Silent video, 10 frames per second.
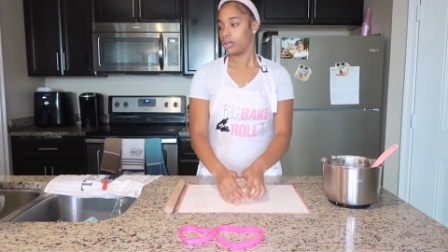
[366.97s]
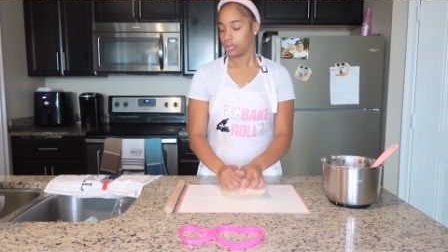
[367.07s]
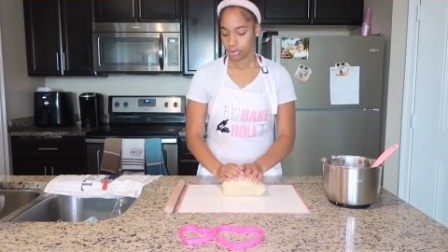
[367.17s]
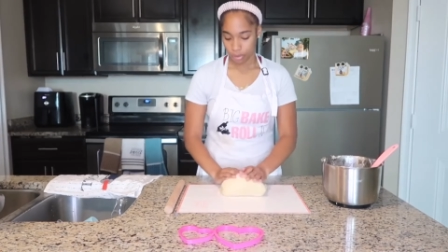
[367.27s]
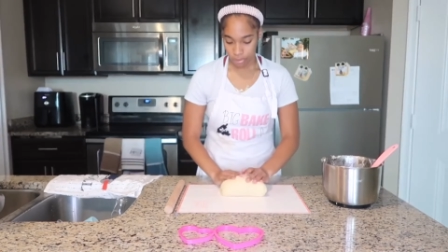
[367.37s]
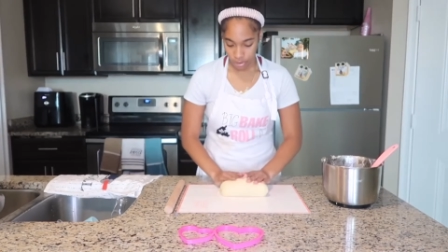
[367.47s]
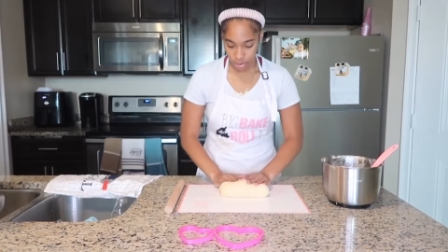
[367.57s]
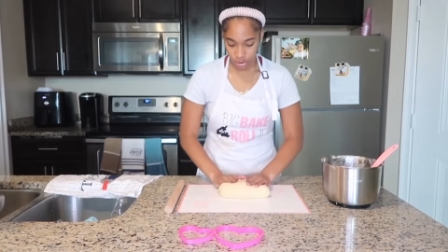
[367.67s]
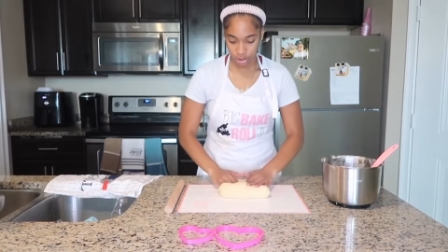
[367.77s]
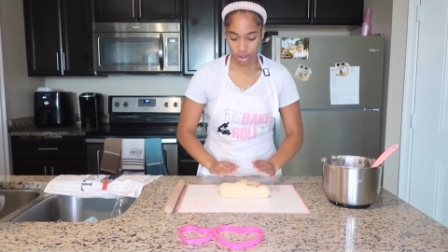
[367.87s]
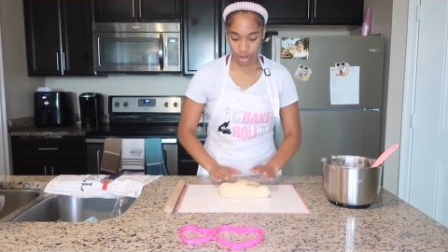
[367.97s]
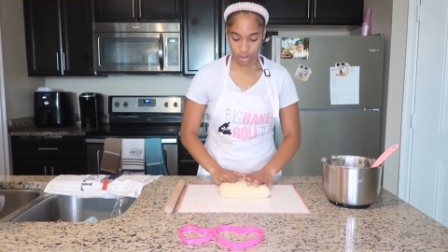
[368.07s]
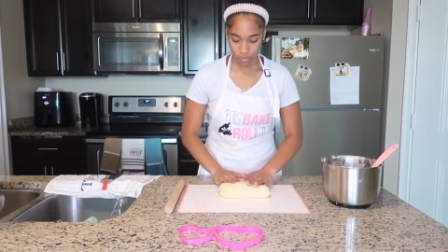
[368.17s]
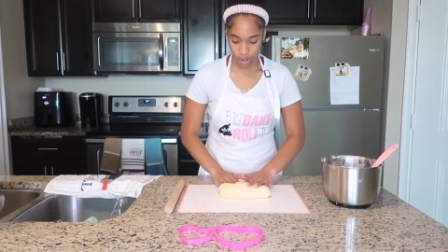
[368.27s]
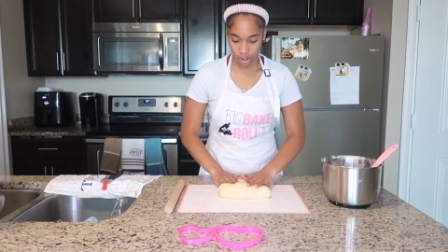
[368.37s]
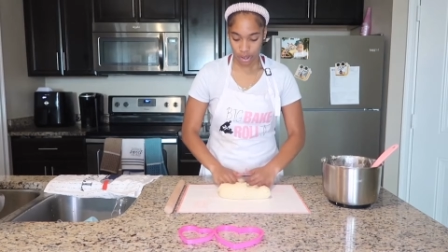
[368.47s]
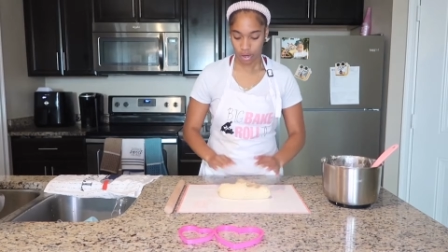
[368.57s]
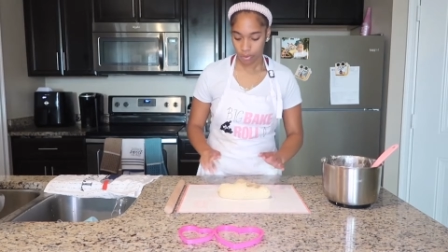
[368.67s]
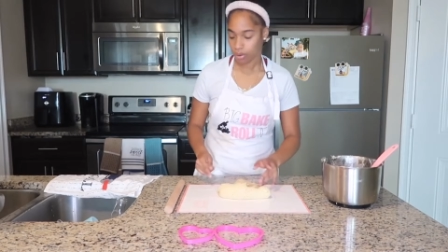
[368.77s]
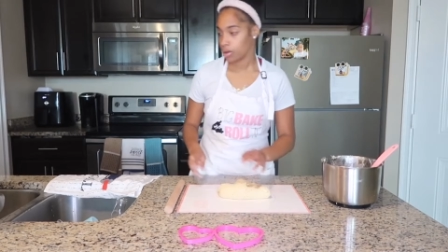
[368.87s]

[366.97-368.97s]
So I'm going to show you guys right now